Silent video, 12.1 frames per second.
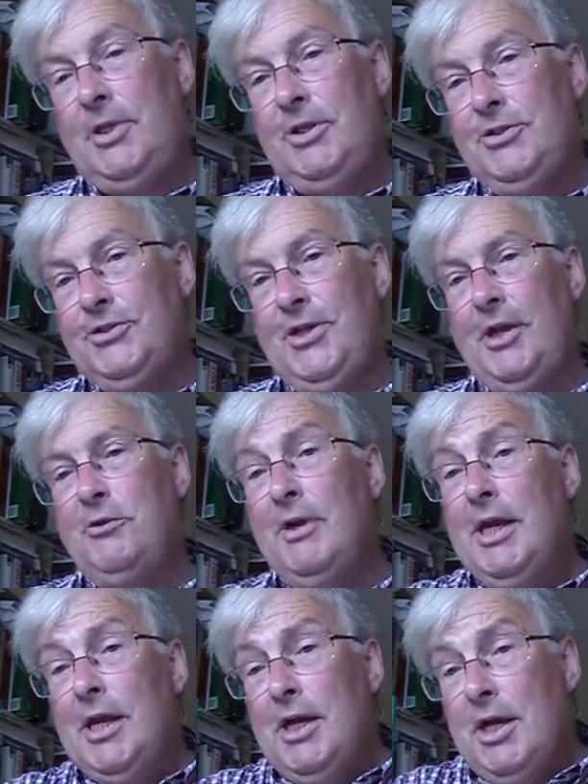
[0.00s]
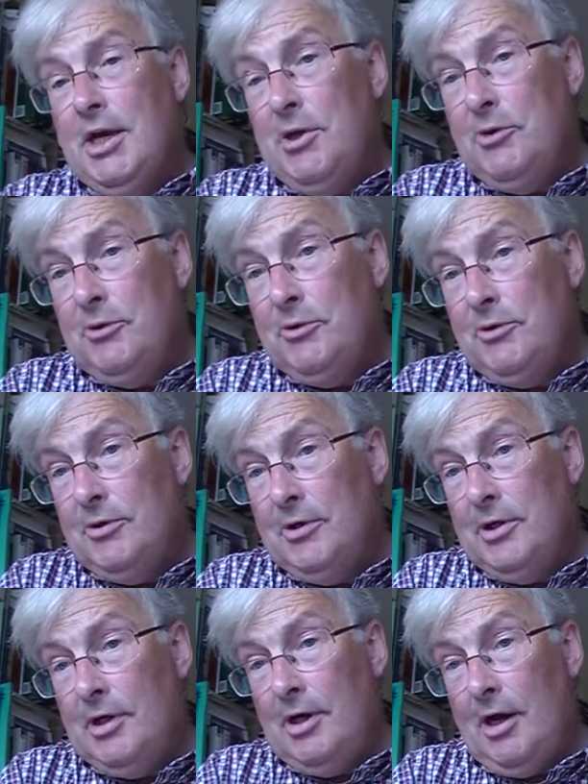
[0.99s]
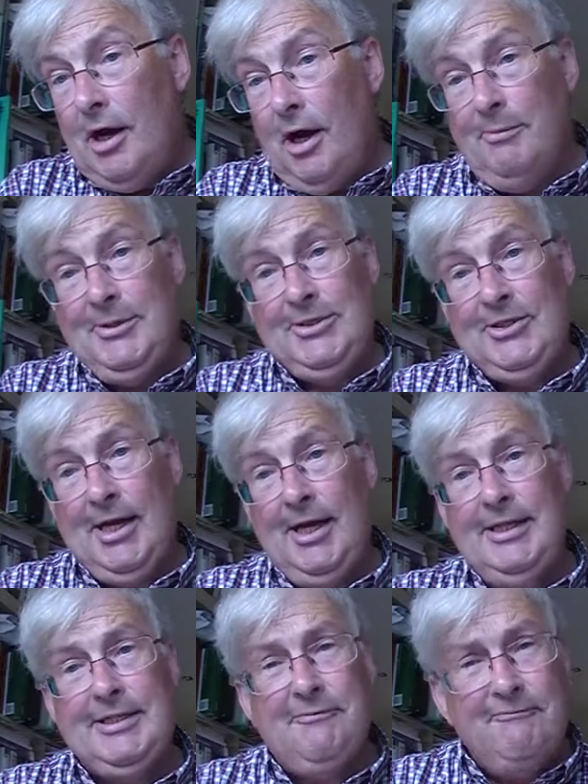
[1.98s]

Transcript: So, homicide,